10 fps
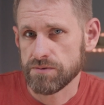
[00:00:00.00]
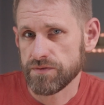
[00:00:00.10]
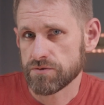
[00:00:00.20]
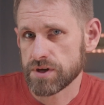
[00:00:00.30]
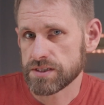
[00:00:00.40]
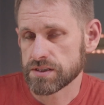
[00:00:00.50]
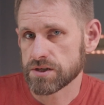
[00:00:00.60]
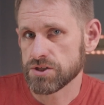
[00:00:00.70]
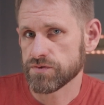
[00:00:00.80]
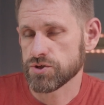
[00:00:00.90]
now we've created
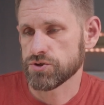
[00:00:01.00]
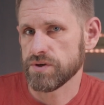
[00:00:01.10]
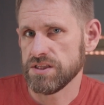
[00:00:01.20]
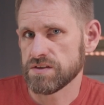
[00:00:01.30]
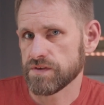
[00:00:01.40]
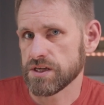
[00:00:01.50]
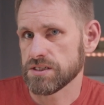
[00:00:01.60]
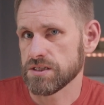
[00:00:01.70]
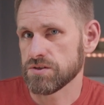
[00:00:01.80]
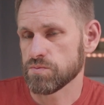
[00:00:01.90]
those virtual
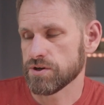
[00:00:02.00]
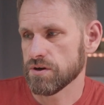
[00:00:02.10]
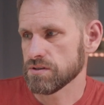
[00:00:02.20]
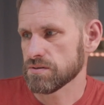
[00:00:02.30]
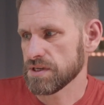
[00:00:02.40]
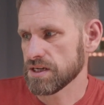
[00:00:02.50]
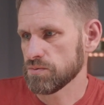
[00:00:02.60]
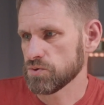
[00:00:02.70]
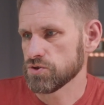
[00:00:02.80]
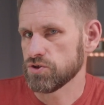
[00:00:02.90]
interfaces, we're going to be
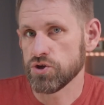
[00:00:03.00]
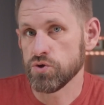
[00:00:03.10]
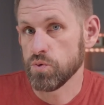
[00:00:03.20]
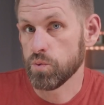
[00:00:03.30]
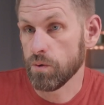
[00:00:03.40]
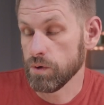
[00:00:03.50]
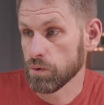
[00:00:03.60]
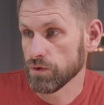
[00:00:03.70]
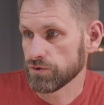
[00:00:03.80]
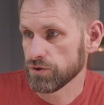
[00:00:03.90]
able to do what
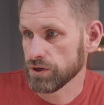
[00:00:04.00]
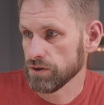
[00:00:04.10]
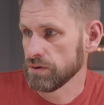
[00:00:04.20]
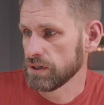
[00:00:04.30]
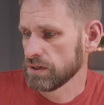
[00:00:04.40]
we want to do.